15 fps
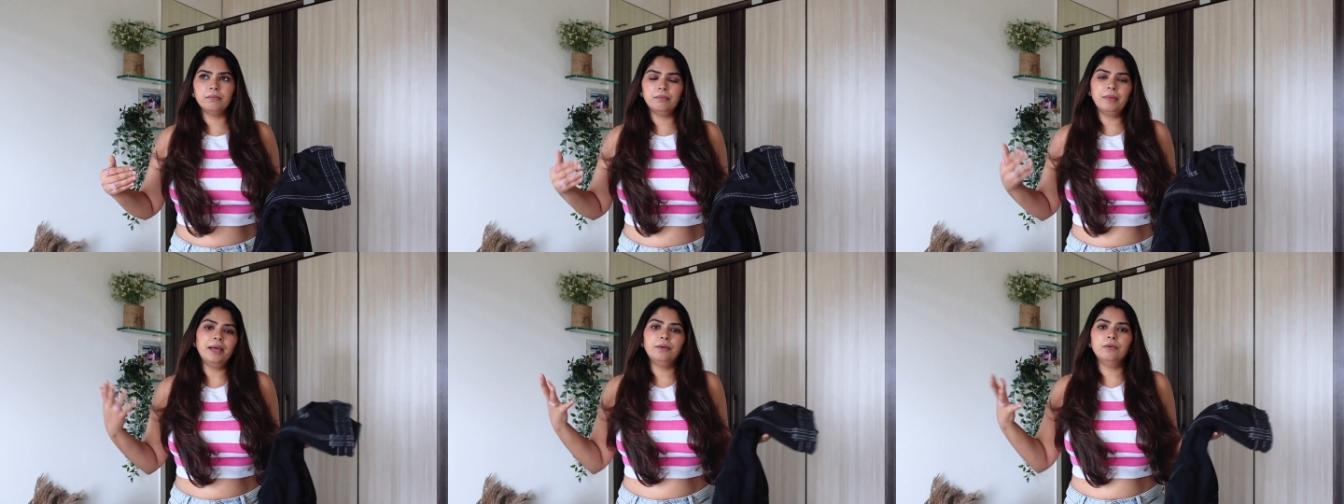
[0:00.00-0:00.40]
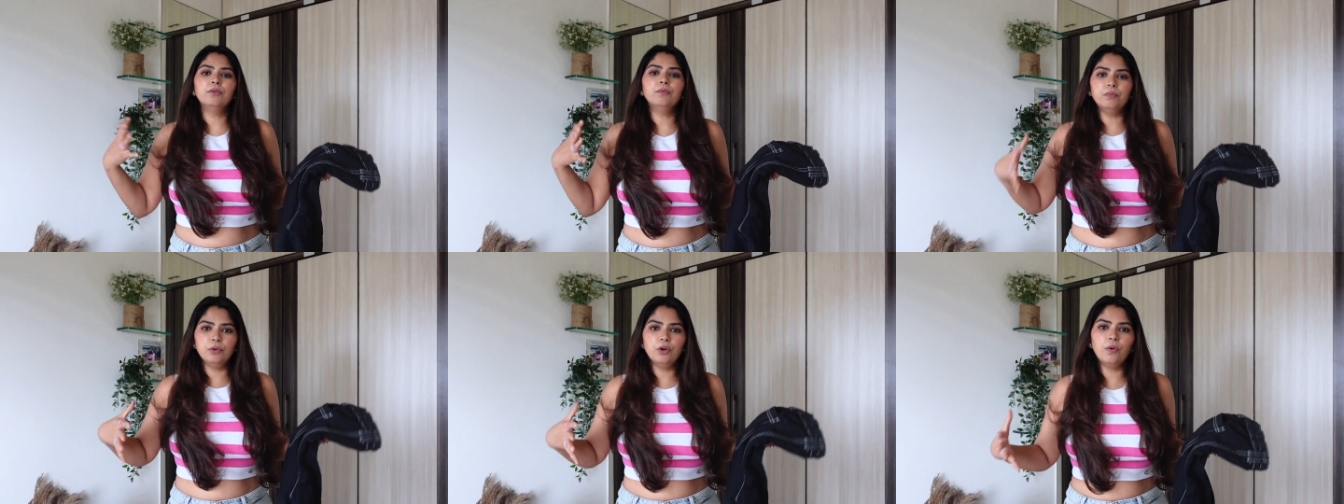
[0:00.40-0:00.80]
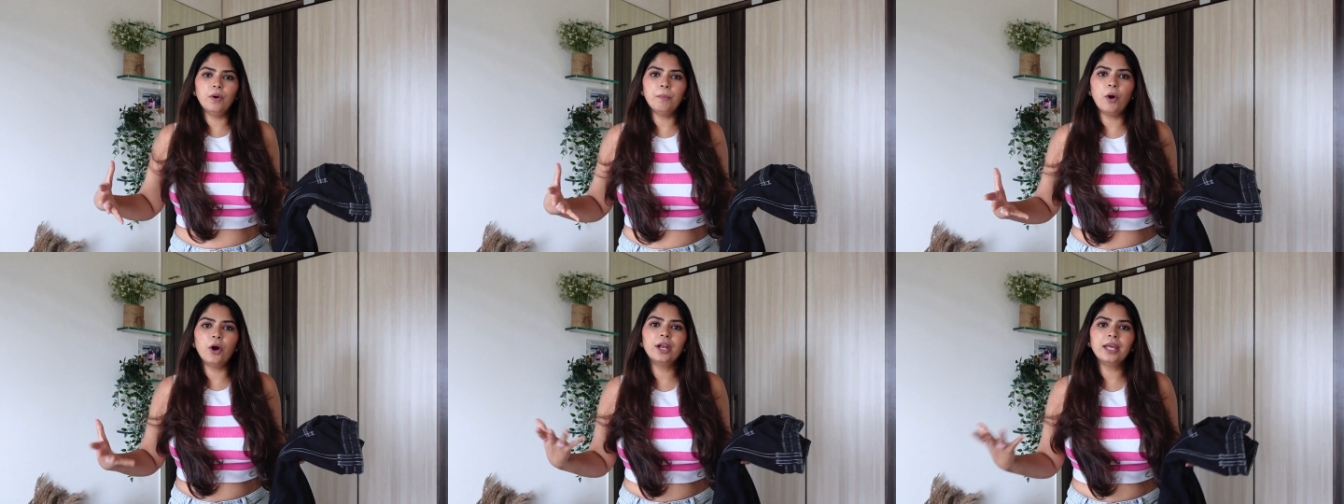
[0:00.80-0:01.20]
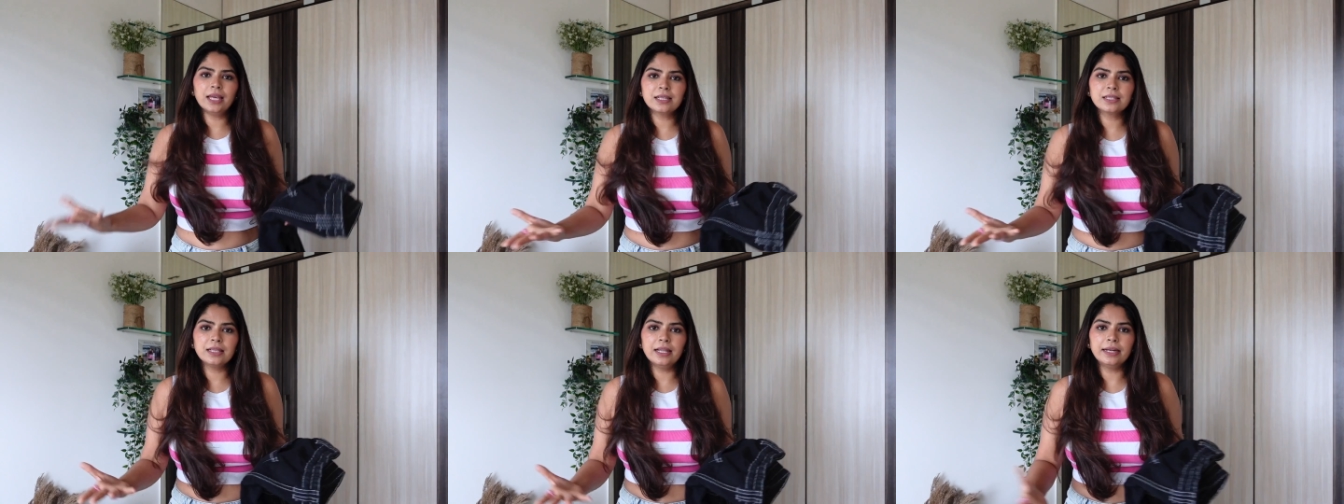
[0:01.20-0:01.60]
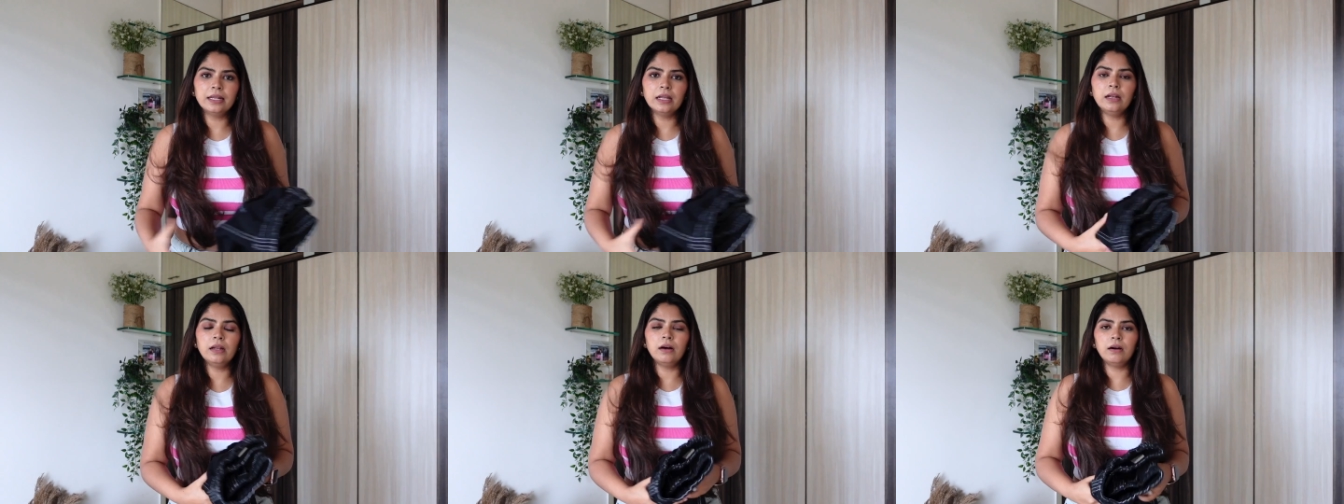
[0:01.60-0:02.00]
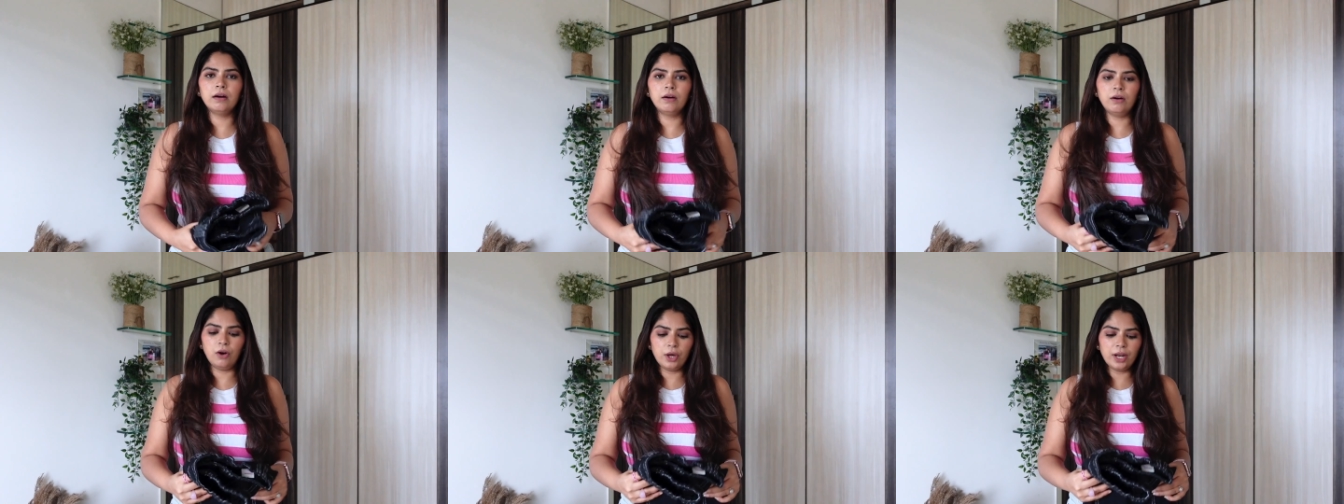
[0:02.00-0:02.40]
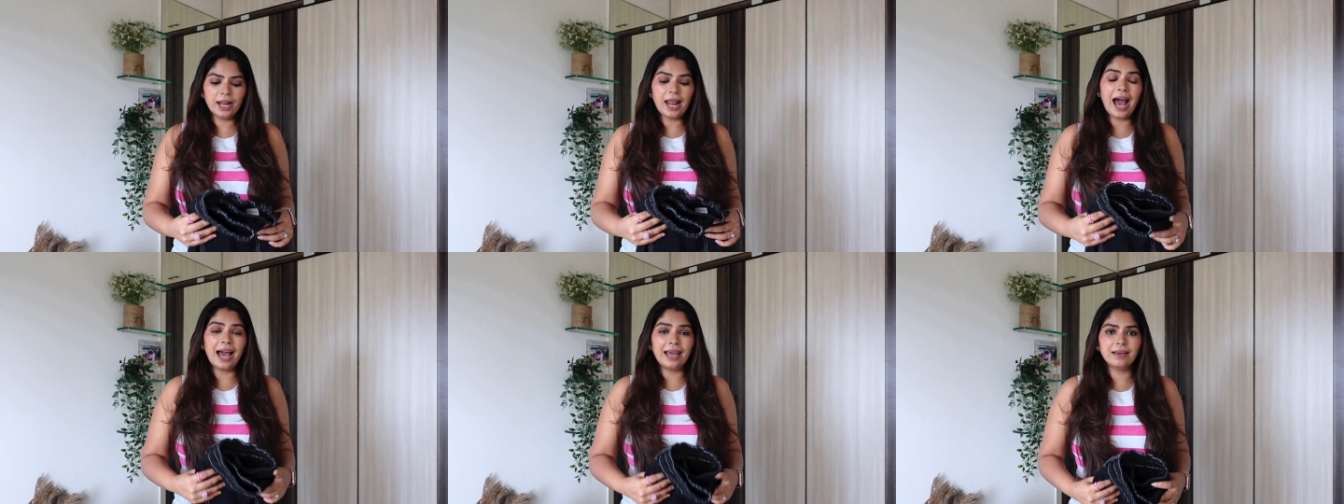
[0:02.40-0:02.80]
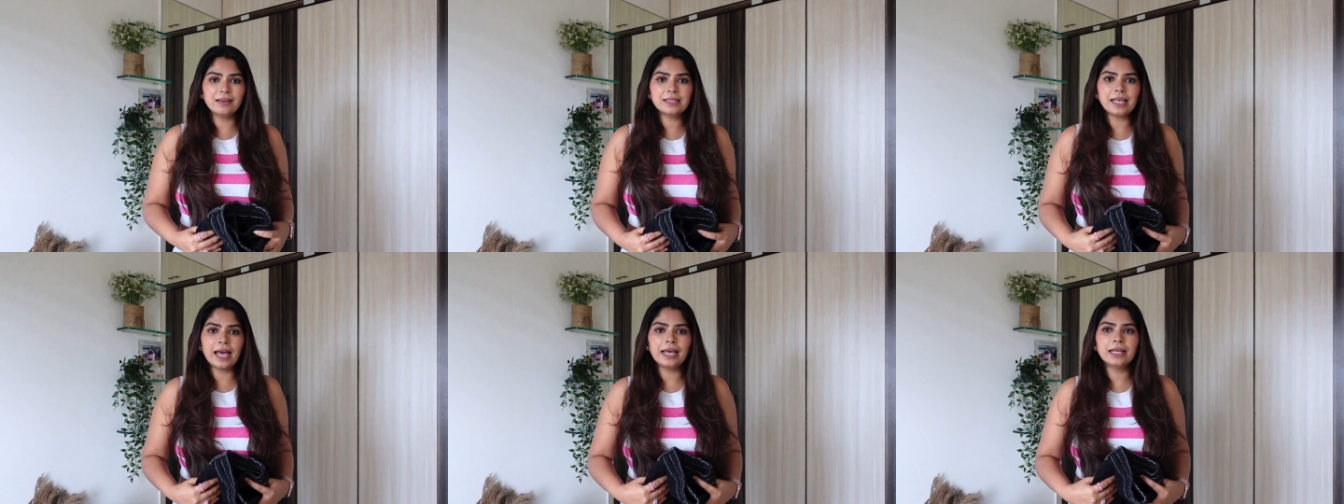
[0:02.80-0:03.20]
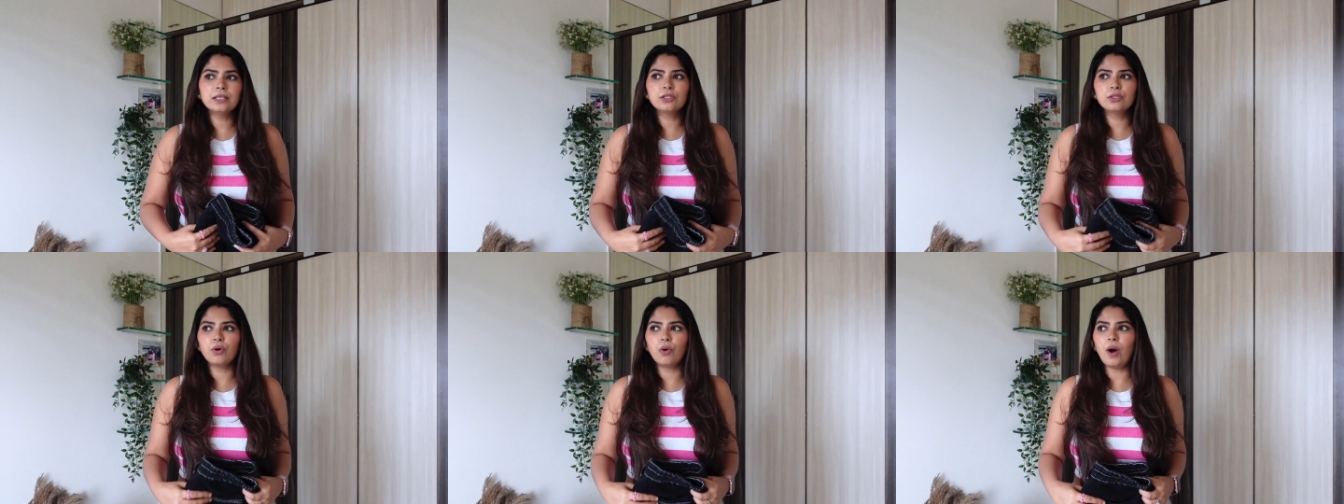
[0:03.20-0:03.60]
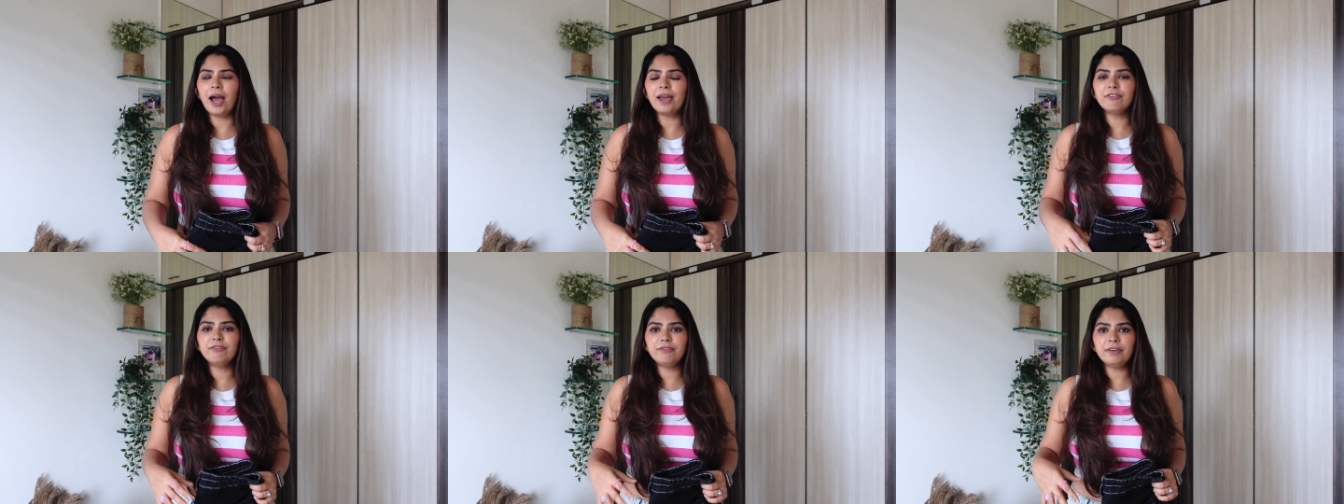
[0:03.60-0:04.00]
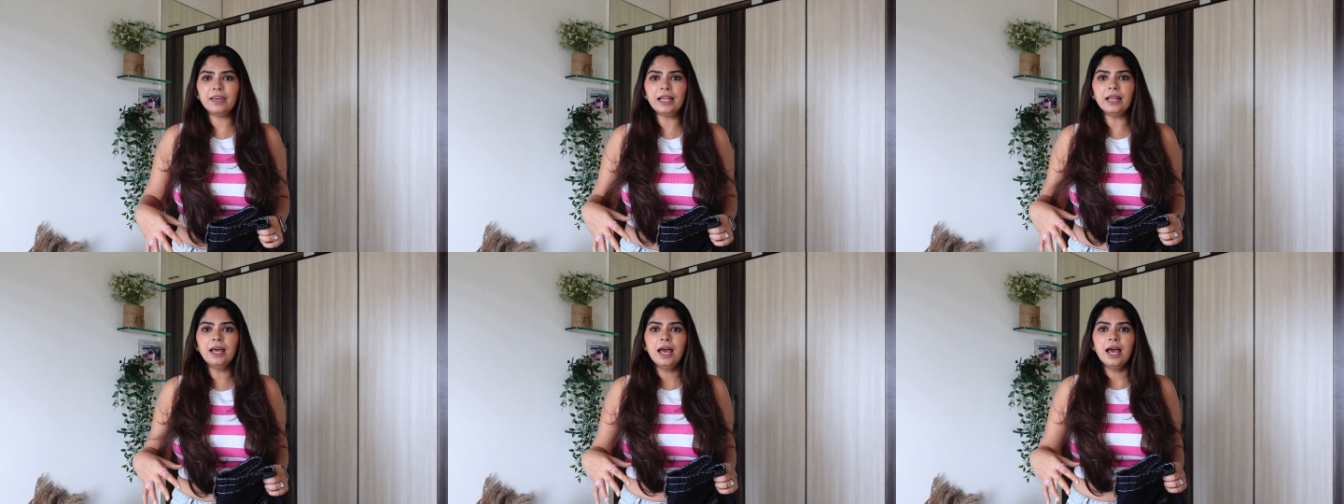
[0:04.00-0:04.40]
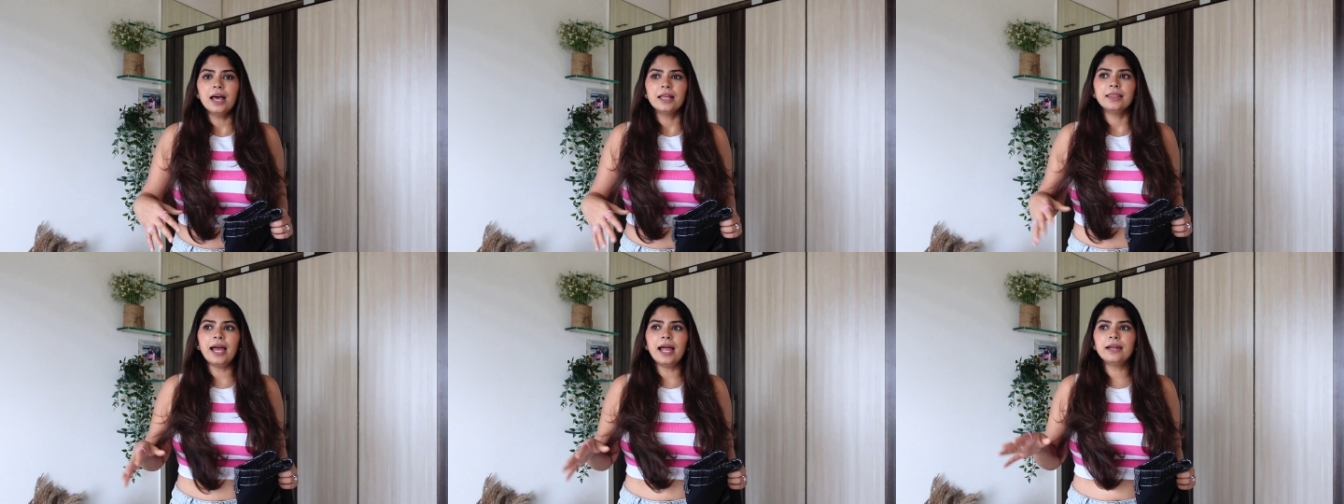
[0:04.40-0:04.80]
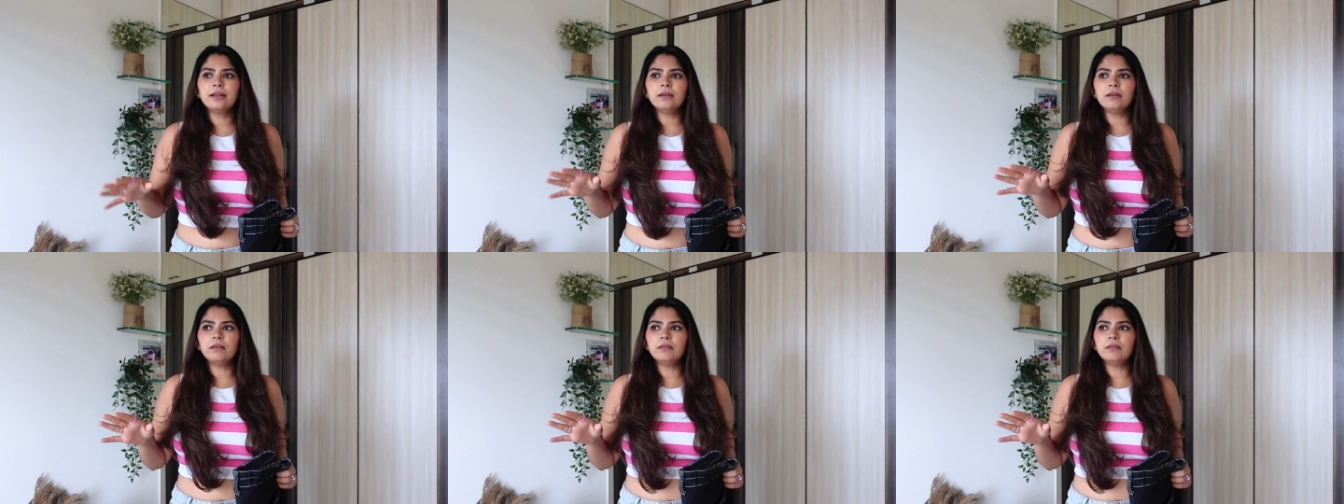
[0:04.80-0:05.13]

my lower body is little on a higher side, so I feel that,